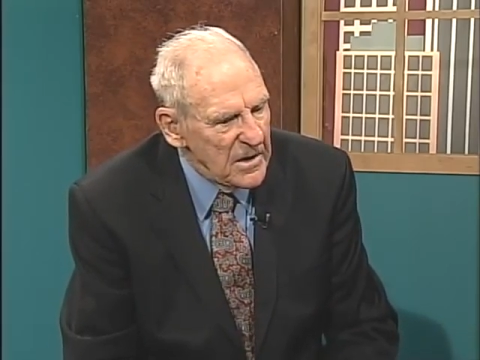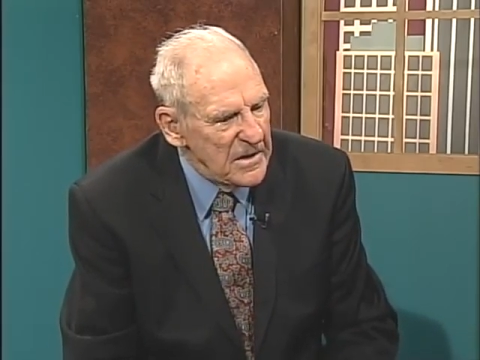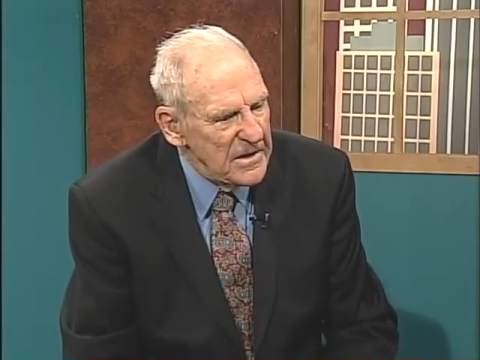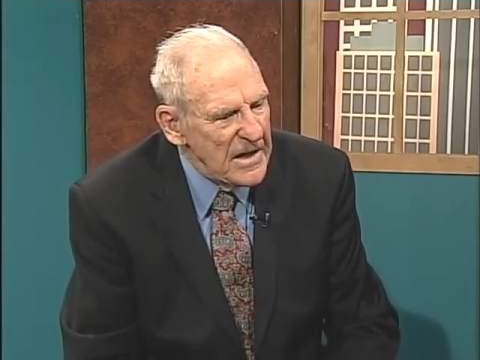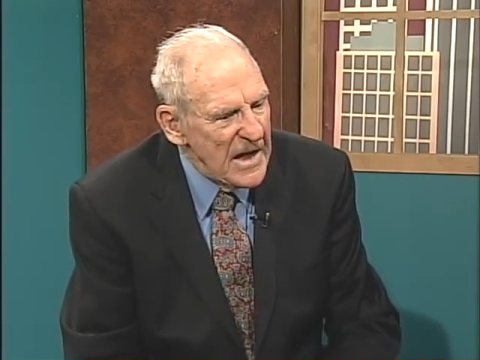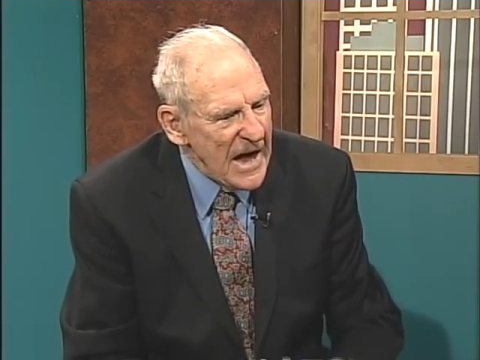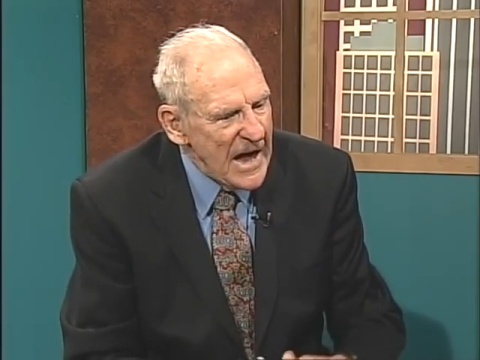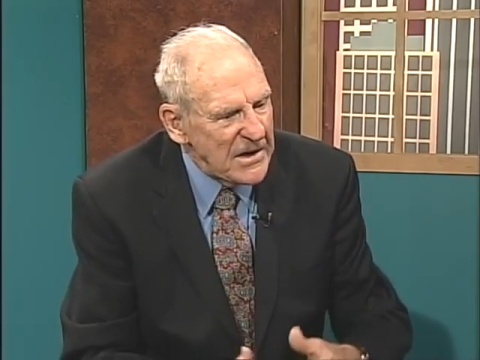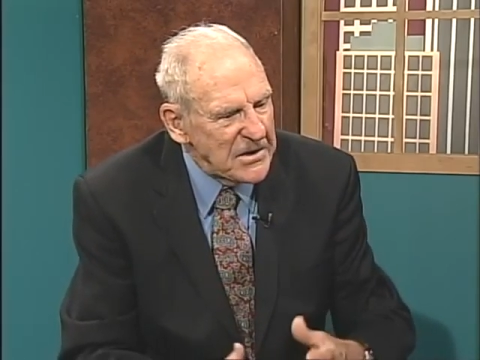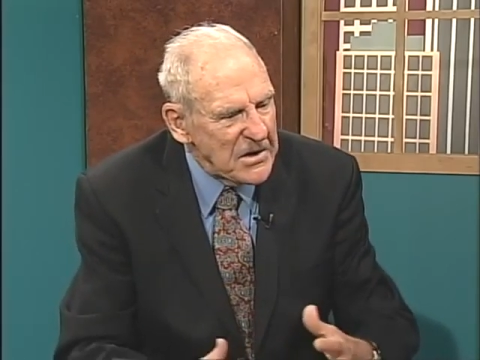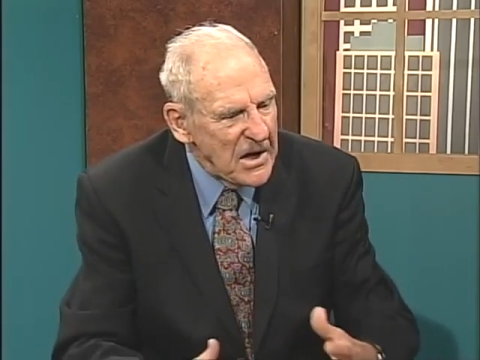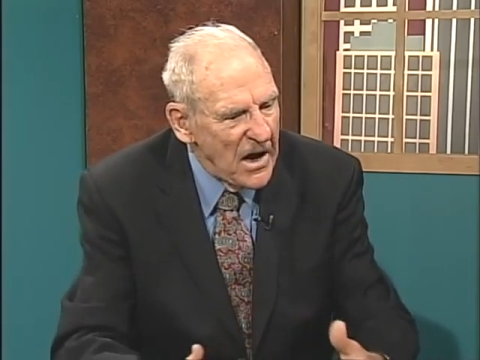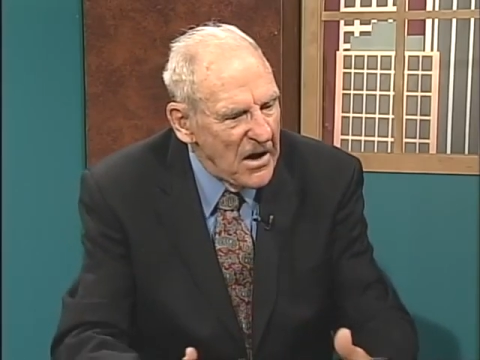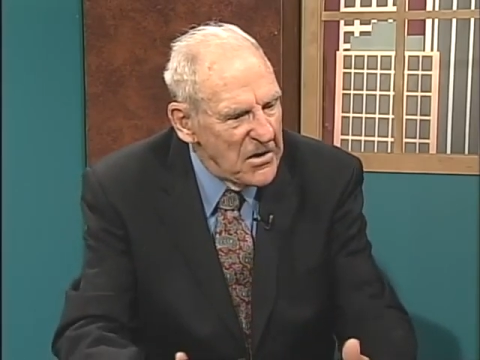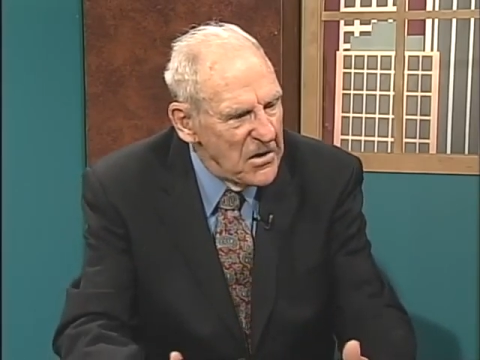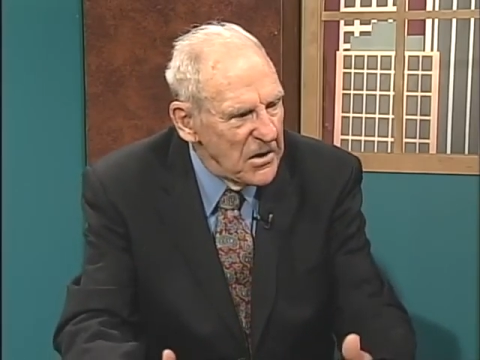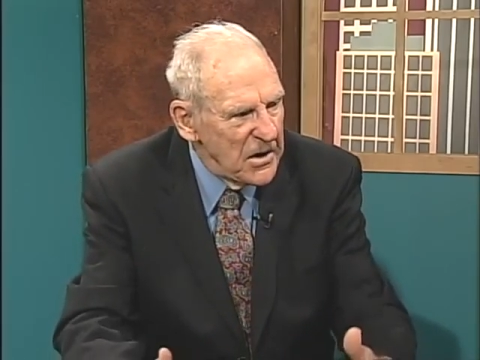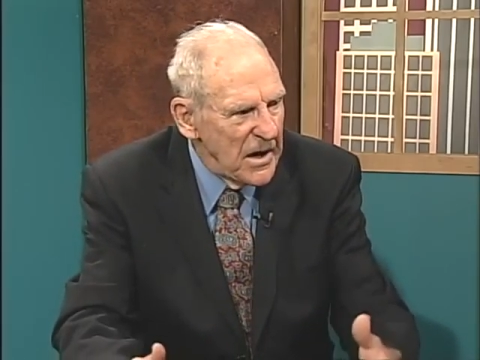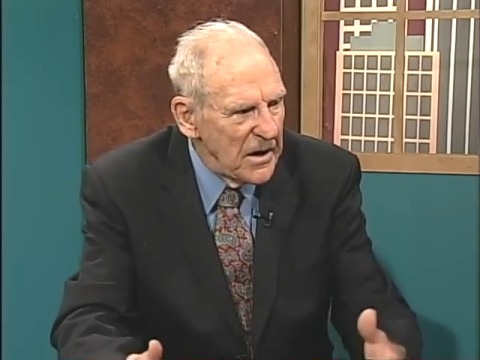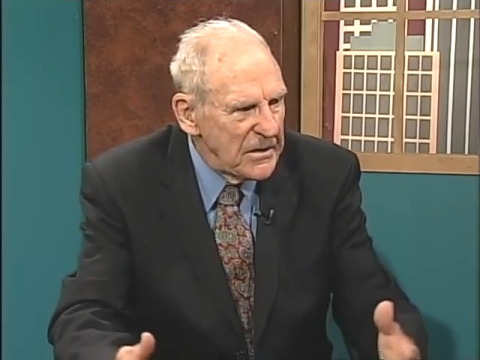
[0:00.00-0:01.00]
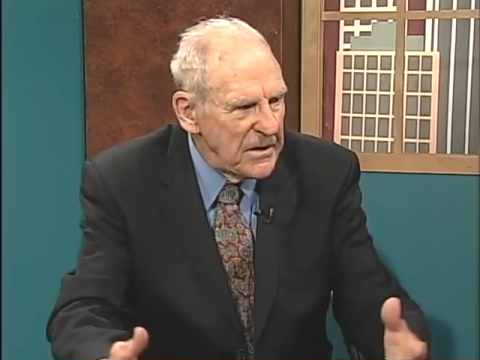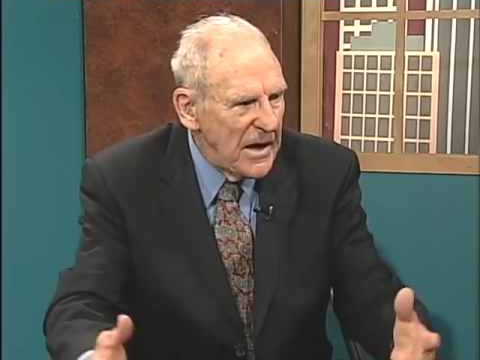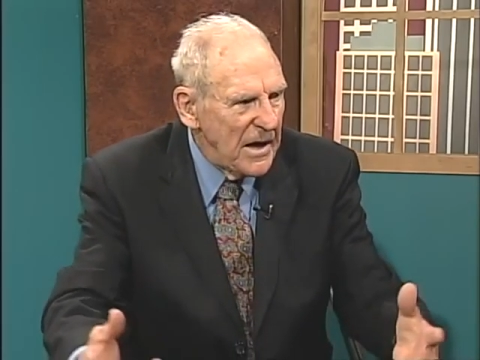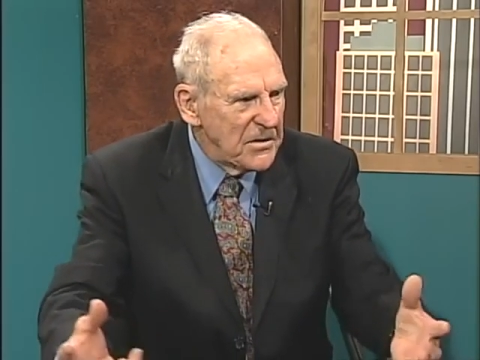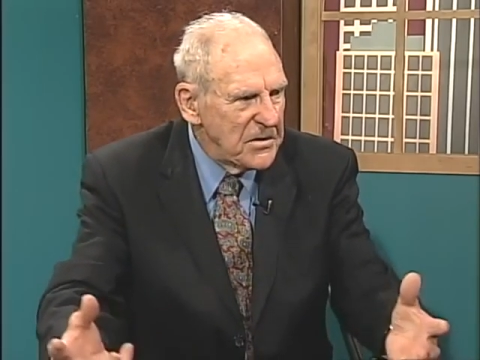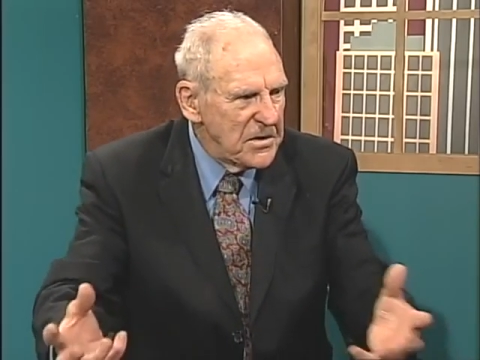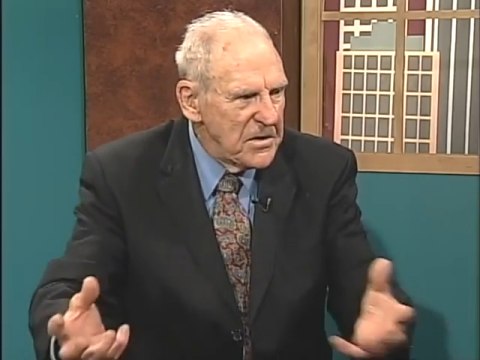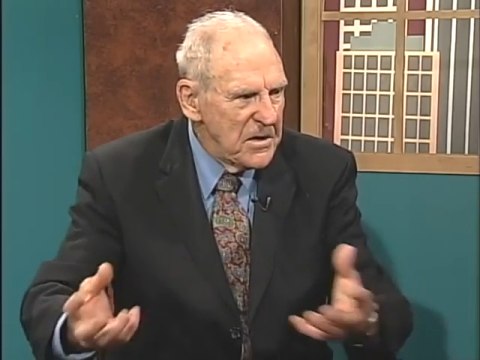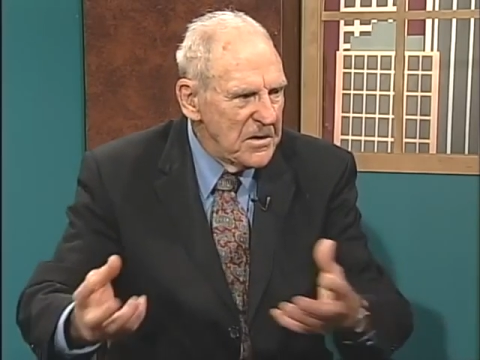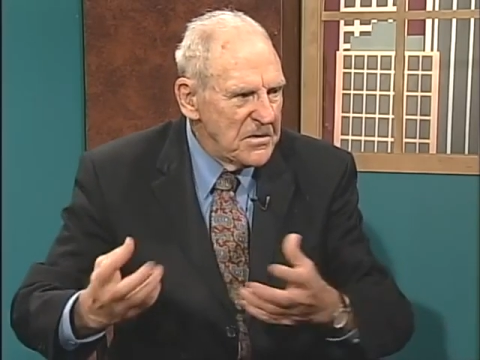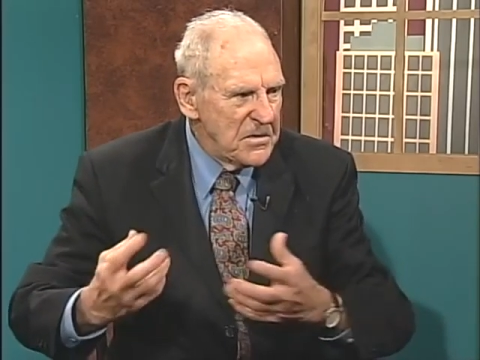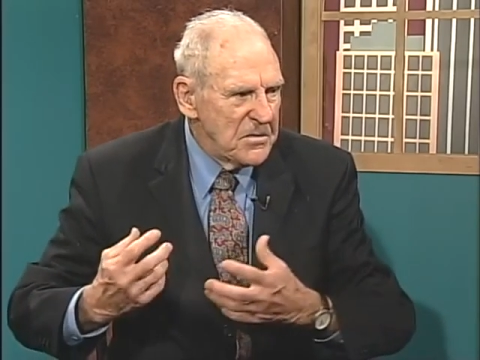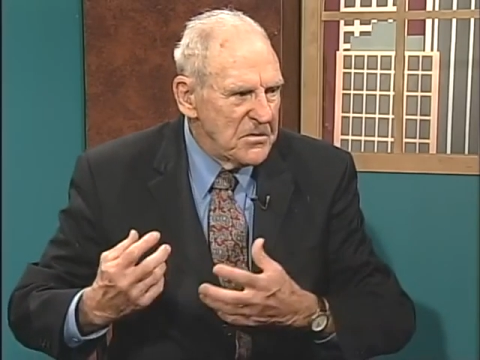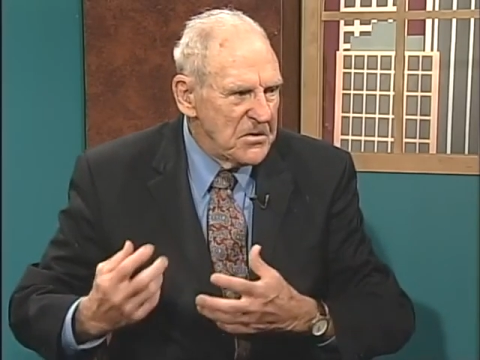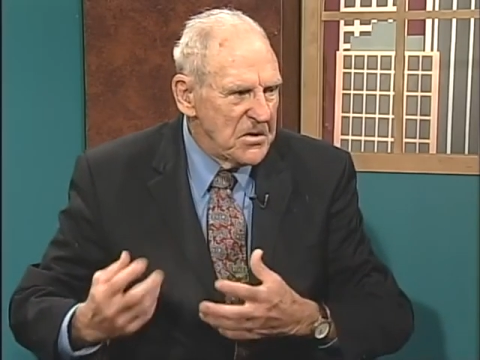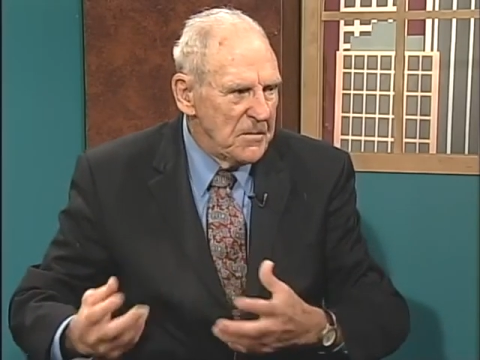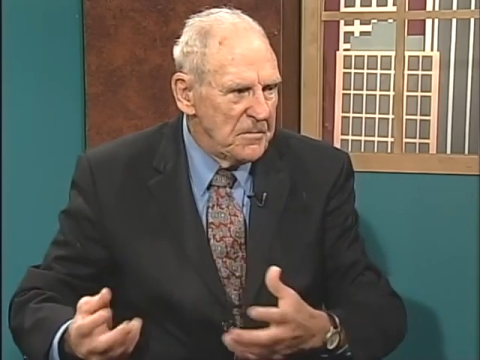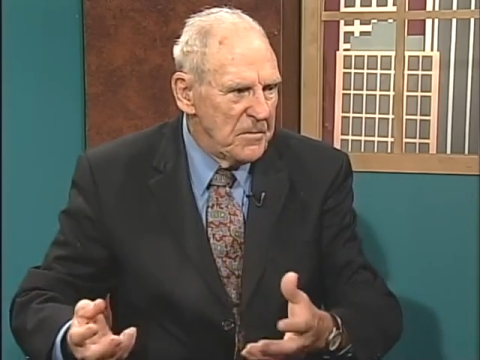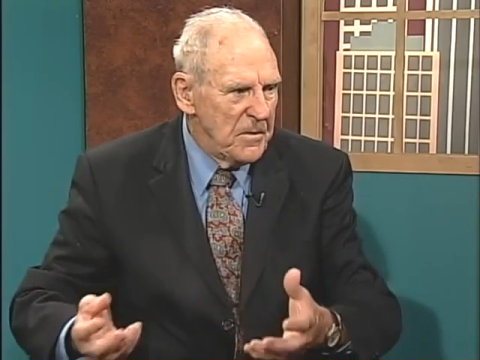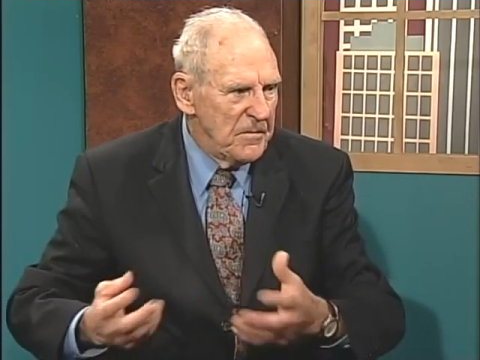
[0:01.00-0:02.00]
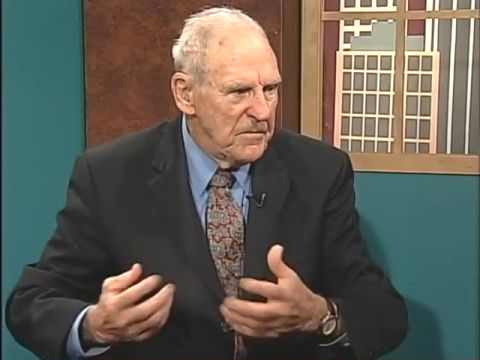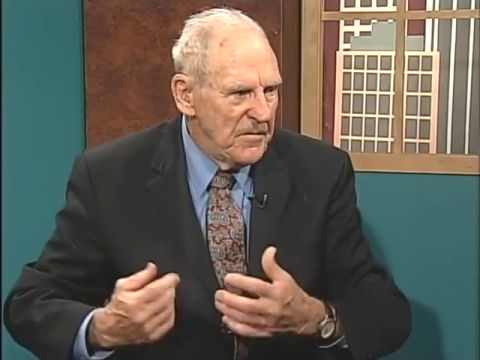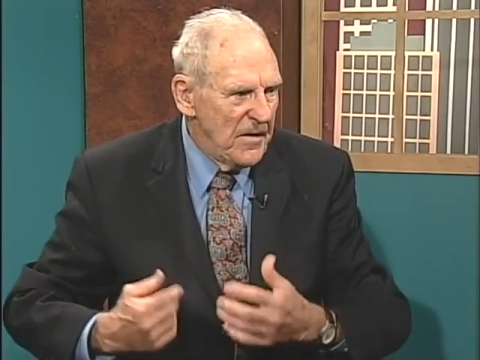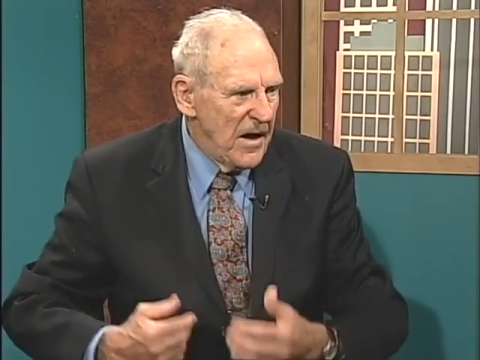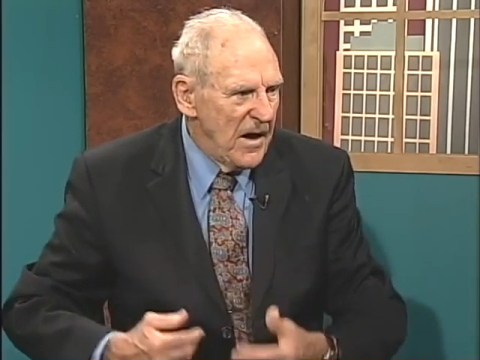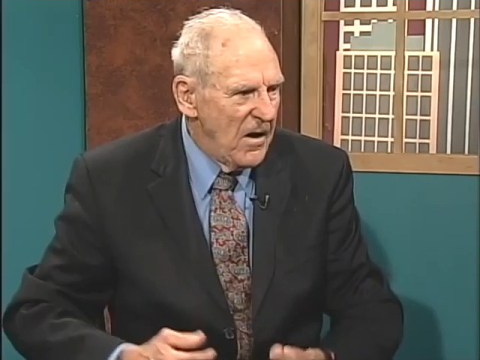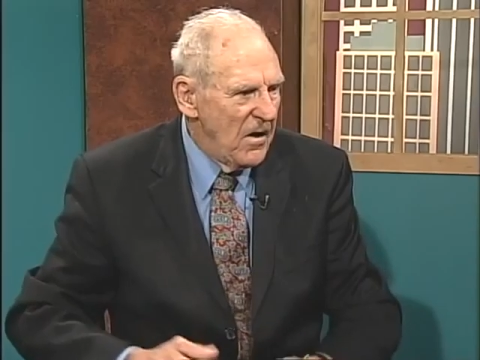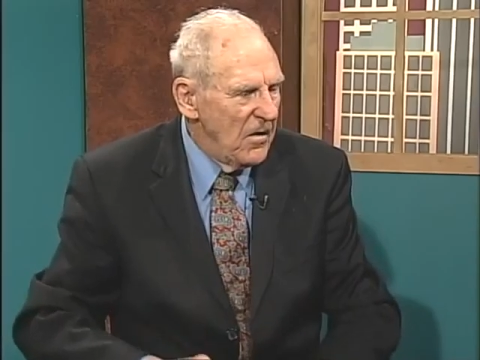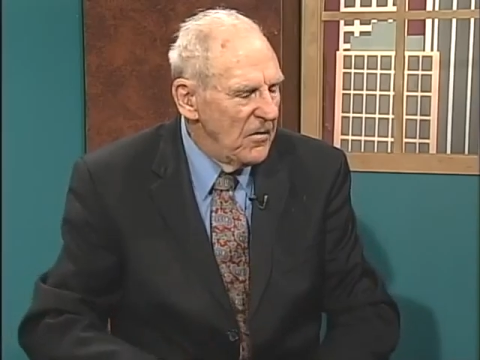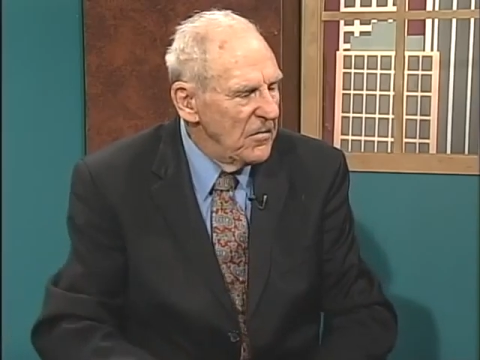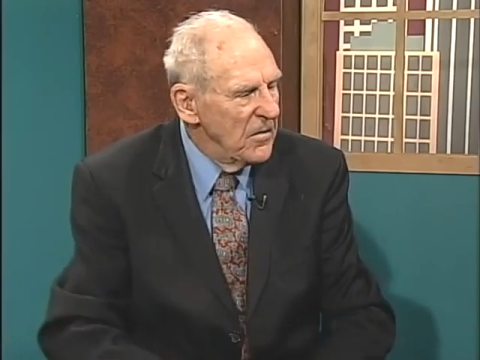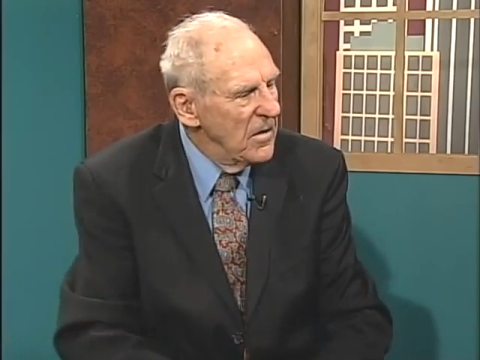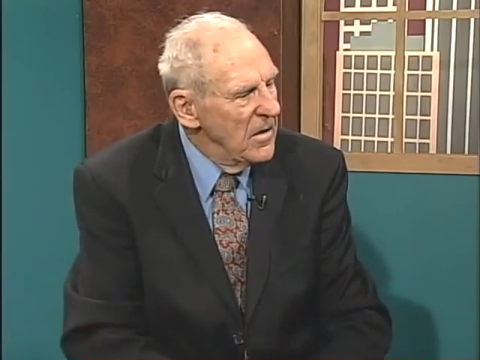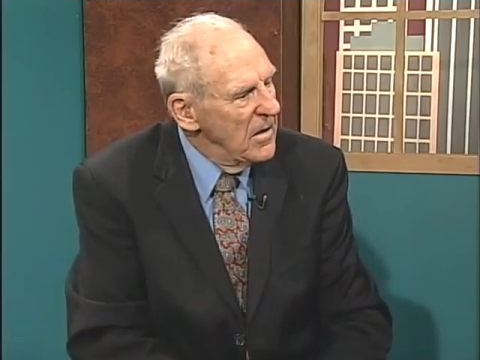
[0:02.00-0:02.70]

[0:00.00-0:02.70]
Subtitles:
That's how you get that citizenship involved.